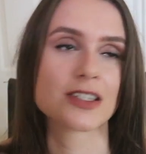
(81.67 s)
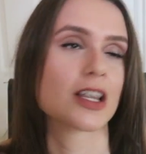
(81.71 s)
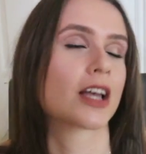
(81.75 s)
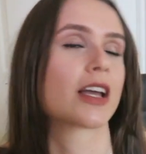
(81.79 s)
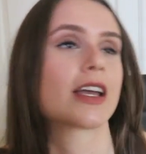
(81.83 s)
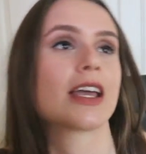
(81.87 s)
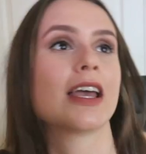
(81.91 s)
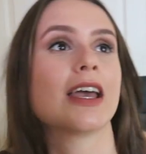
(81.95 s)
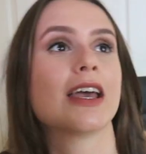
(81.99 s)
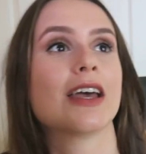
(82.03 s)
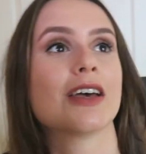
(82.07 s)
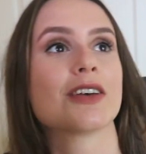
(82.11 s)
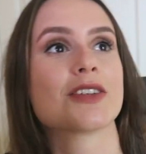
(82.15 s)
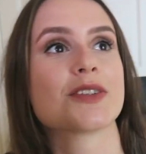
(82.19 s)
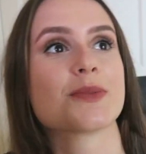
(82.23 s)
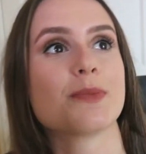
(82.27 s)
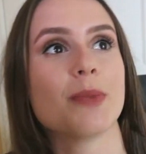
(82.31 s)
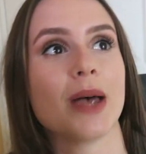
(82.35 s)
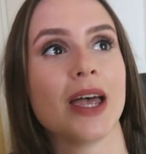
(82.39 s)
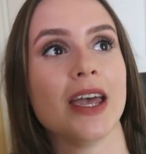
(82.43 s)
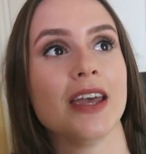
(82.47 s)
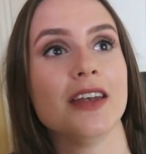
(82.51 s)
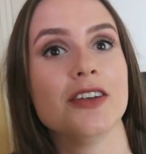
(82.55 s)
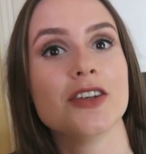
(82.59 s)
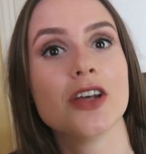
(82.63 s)
Like, it has
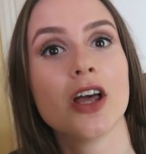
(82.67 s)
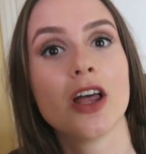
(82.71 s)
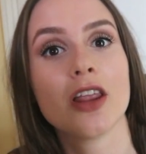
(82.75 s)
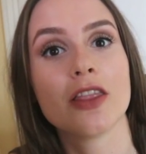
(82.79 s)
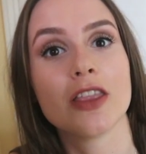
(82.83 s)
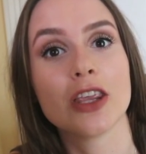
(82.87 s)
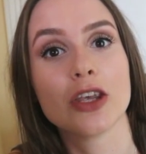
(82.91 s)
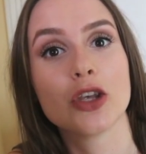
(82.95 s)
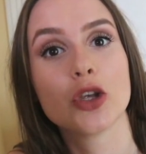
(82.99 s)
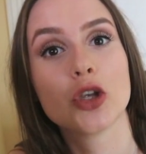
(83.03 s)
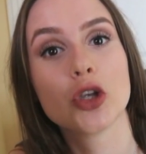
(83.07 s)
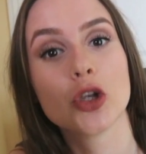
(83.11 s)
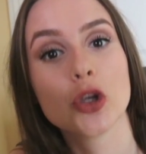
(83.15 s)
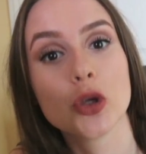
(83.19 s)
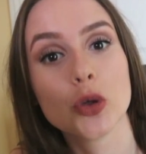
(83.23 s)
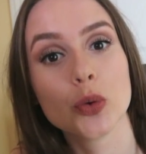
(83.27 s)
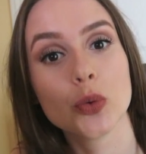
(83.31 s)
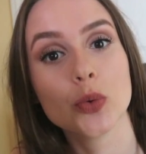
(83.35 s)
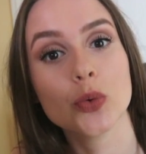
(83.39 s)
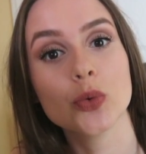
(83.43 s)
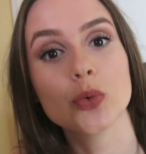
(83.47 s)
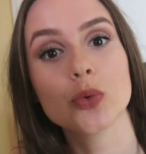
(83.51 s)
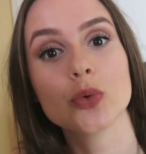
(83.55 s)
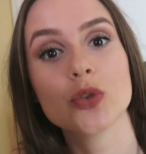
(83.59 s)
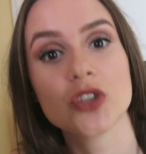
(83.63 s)
made the
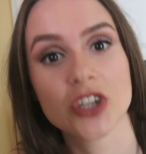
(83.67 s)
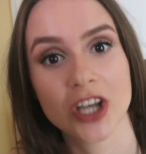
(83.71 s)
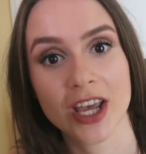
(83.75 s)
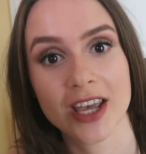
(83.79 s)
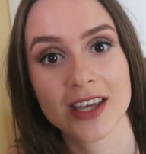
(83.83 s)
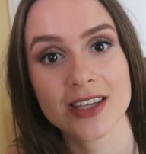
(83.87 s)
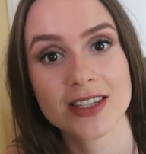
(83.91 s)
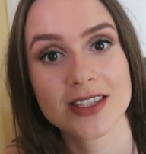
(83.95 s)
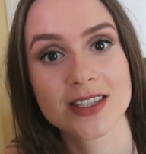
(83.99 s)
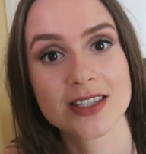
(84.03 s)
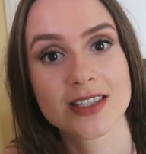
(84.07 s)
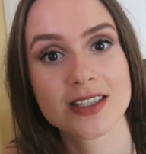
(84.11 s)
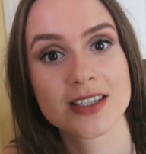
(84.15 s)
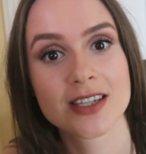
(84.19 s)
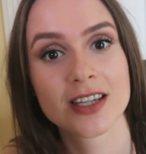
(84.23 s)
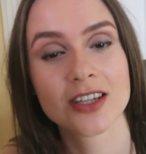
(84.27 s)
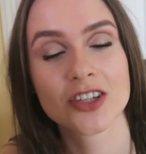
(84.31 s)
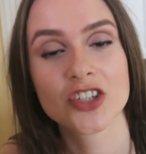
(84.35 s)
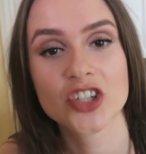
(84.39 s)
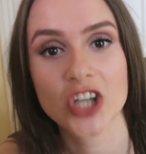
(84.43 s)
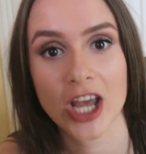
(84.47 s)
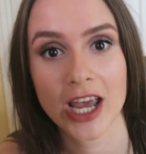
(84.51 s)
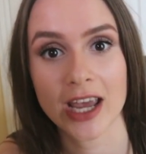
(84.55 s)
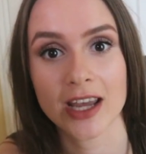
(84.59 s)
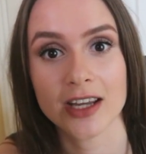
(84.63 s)
hugest
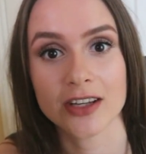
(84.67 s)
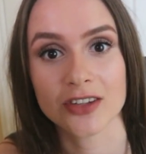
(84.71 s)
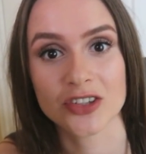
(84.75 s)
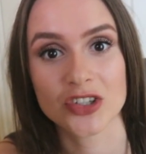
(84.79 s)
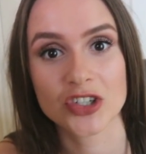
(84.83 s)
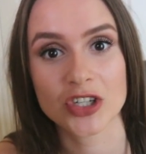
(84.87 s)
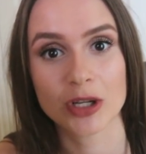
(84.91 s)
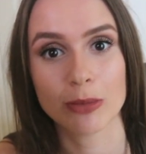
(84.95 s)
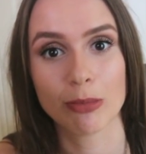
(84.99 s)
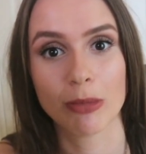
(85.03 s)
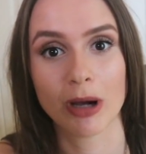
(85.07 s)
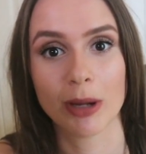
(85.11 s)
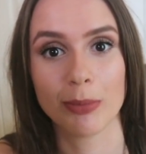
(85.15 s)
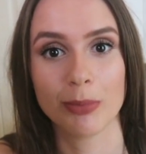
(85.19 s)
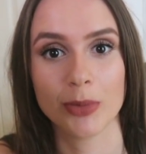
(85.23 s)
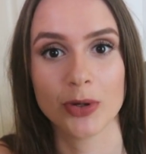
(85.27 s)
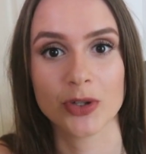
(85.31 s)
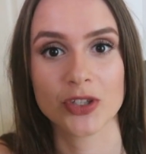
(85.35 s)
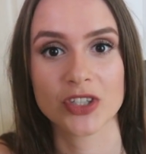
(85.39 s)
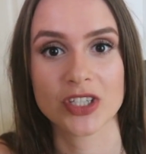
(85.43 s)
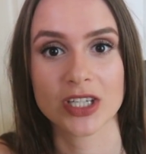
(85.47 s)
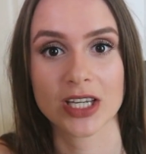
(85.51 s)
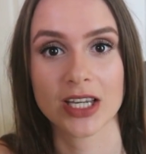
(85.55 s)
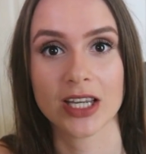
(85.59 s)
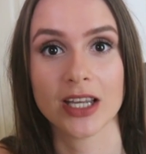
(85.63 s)
change in my
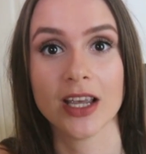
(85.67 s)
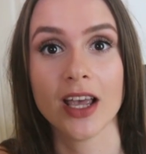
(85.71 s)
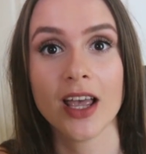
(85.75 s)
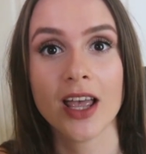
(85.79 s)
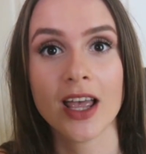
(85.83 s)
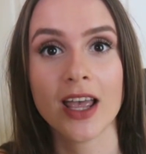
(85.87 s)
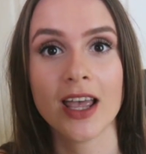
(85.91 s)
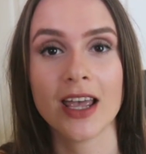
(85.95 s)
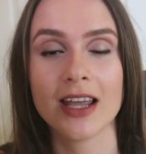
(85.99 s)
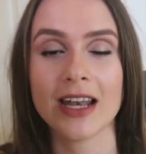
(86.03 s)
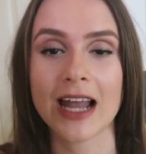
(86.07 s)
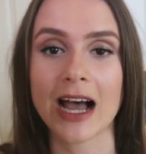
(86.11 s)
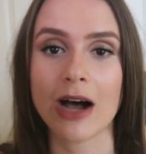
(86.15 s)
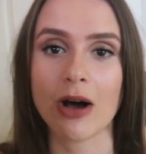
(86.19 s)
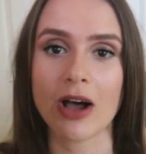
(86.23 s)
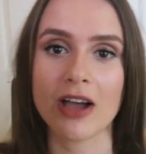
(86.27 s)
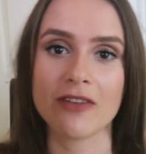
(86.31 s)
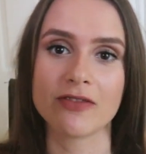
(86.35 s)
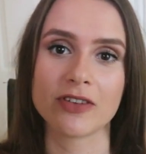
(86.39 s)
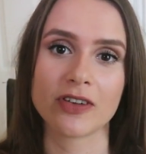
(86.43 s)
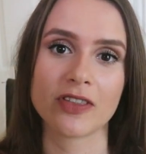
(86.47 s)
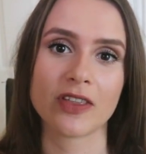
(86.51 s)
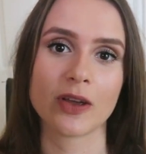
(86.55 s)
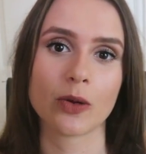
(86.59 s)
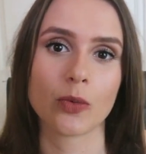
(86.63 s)
body, in how
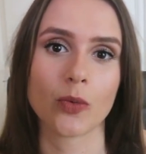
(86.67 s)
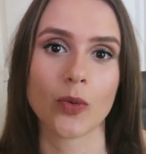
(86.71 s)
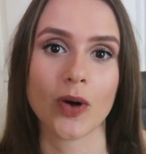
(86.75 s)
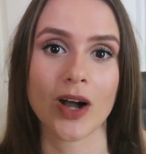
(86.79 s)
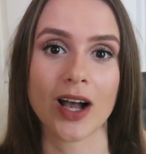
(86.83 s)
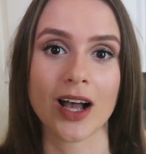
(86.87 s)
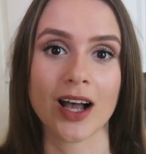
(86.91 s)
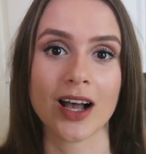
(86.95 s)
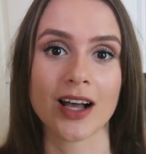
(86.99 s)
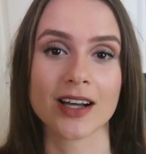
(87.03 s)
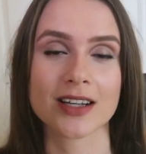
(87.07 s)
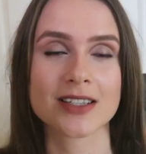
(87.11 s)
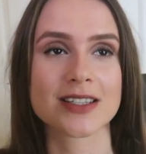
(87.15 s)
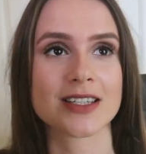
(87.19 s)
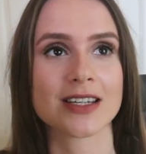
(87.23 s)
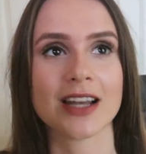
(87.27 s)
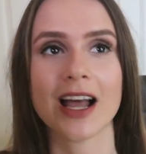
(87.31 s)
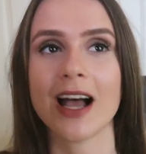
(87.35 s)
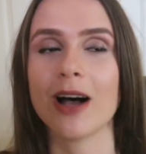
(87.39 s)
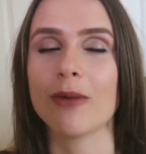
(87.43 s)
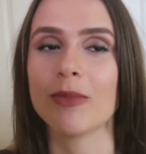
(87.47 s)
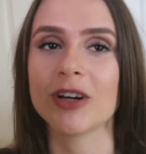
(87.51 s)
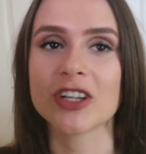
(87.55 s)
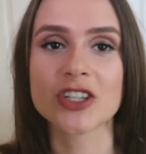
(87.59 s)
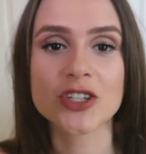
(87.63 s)
everything works, and
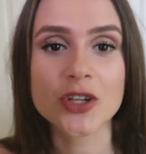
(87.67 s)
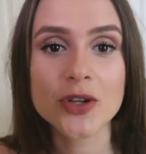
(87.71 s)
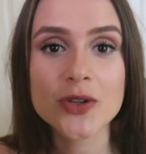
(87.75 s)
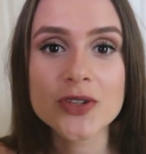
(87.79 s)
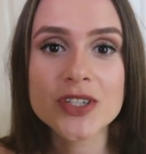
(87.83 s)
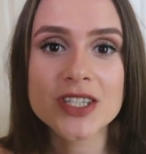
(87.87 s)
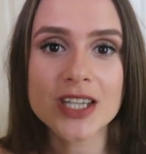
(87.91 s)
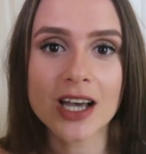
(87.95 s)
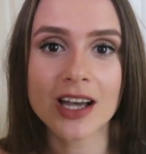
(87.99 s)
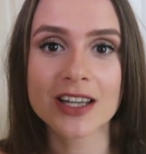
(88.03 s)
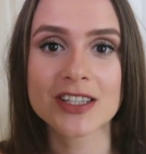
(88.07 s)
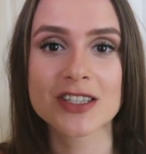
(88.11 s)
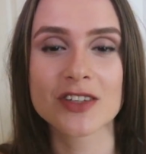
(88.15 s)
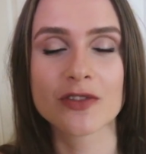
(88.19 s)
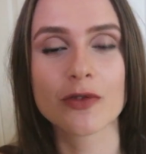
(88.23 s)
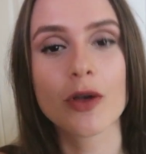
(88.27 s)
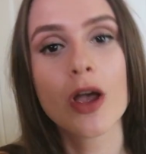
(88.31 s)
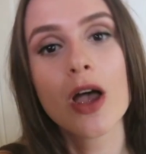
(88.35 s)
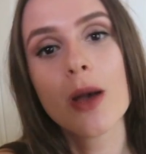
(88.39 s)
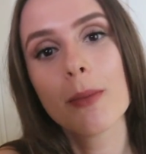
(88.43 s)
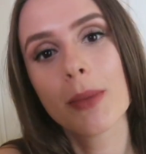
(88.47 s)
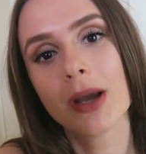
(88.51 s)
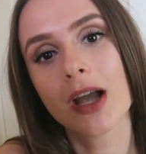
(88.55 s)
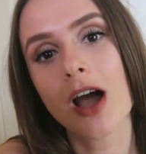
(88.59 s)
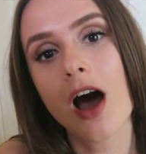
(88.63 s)
how my two sides are
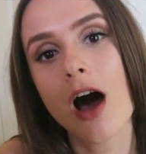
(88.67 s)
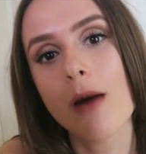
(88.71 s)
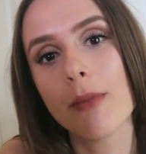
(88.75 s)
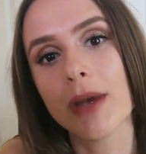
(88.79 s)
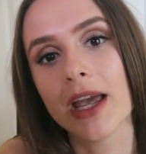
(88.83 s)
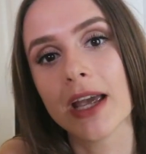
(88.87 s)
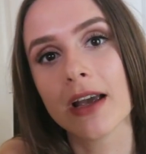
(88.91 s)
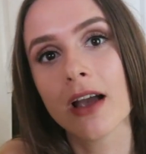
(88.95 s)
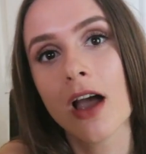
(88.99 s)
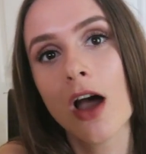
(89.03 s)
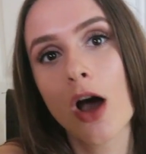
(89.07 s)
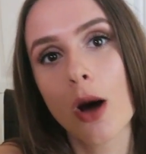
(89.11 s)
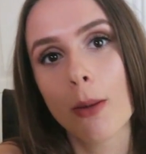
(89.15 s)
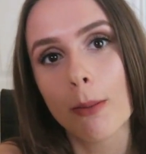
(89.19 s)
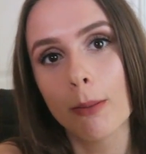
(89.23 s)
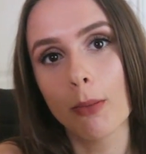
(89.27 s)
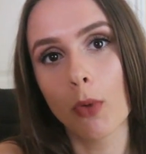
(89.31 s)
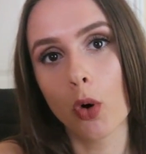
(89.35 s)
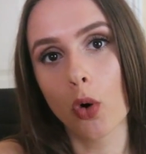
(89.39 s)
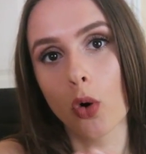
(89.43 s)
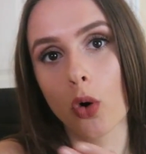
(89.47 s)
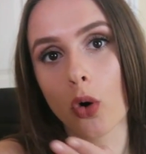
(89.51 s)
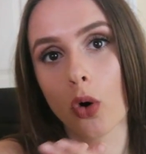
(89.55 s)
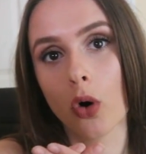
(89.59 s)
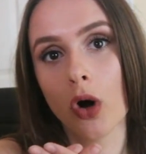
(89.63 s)
becoming
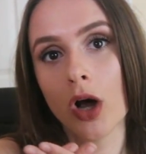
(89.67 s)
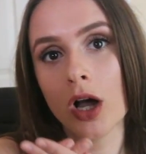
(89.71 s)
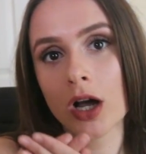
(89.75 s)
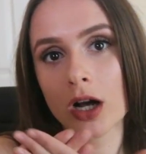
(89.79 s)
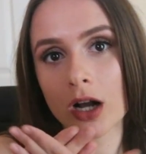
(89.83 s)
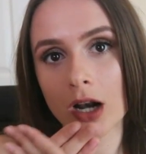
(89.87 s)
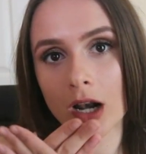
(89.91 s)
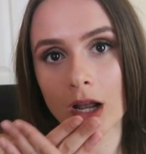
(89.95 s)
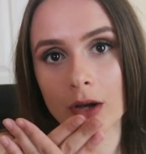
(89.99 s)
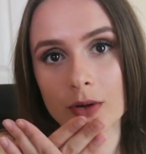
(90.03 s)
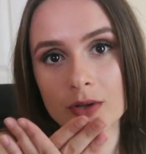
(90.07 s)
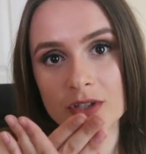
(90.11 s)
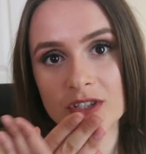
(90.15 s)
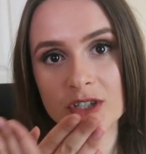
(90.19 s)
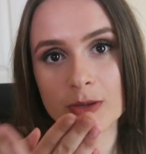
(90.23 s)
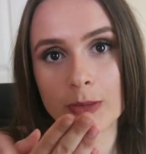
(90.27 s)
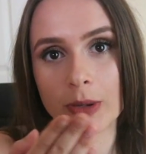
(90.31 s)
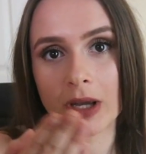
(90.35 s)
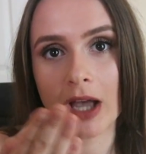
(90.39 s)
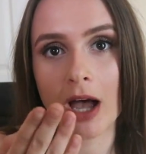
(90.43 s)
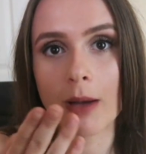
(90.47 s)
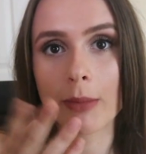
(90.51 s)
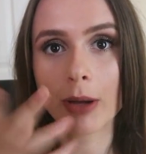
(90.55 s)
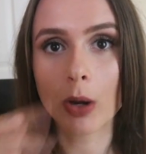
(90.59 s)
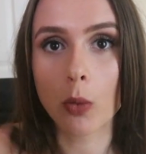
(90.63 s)
more close to
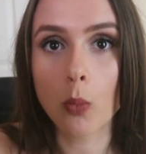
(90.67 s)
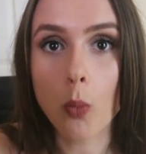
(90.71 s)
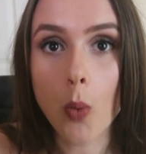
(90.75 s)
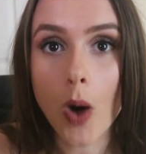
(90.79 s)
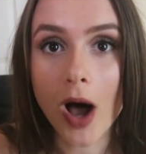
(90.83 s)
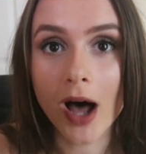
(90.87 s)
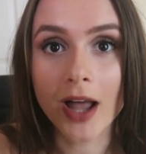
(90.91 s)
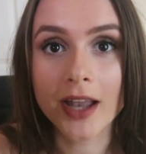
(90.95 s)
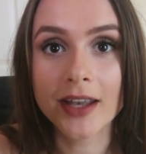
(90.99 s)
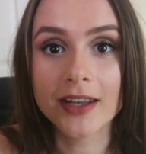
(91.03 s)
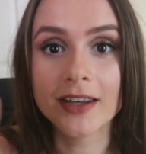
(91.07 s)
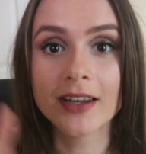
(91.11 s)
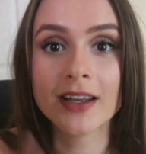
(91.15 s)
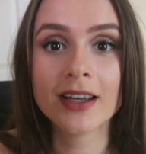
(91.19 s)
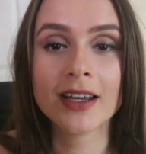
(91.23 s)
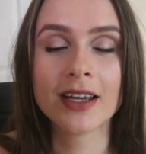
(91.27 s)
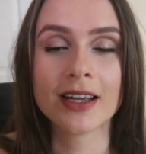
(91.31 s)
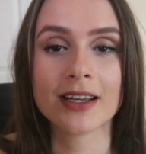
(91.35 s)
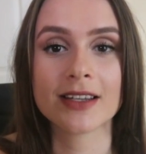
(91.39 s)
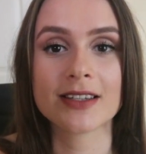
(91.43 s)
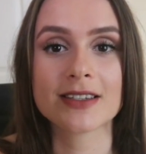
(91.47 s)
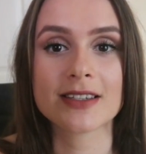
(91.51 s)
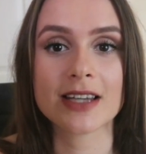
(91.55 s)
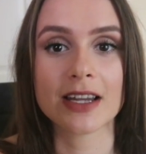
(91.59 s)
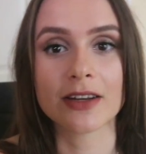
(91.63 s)
becoming one
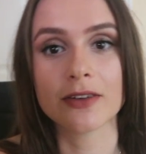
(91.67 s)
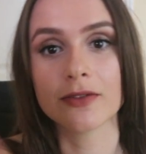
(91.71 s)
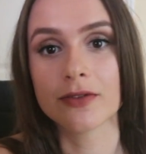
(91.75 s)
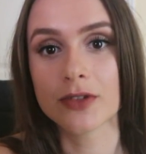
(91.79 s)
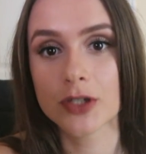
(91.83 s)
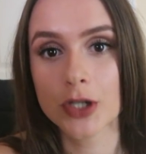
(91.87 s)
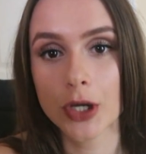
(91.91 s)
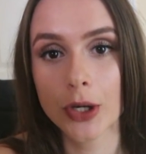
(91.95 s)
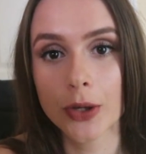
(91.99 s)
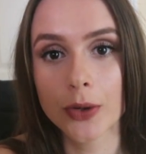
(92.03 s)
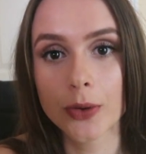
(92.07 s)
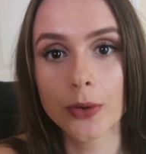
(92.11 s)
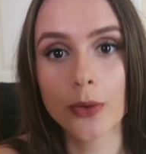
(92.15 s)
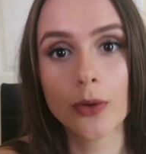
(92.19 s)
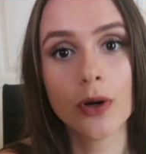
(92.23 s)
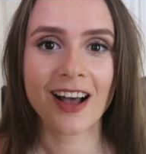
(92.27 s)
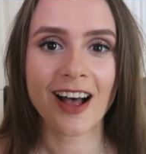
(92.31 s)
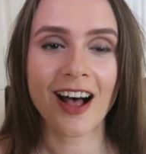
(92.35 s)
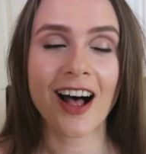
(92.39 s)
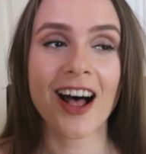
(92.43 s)
instead of two.